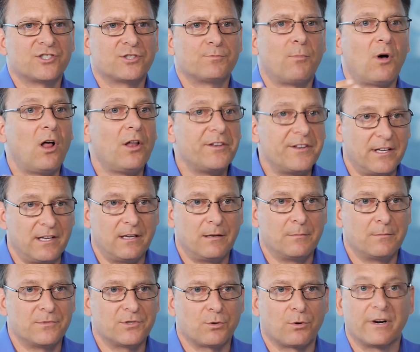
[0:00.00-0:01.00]
small
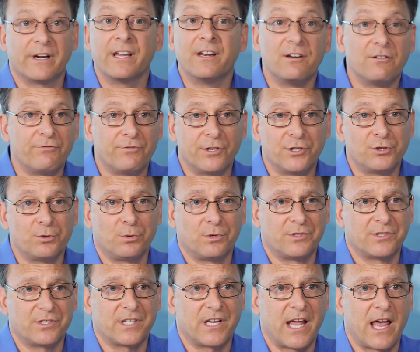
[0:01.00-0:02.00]
teams or
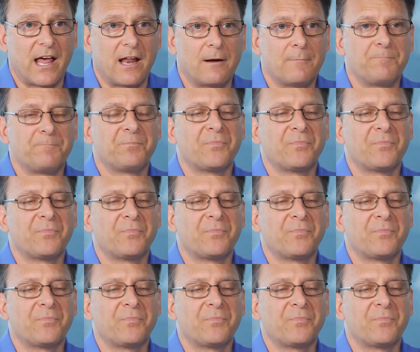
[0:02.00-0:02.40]
individuals get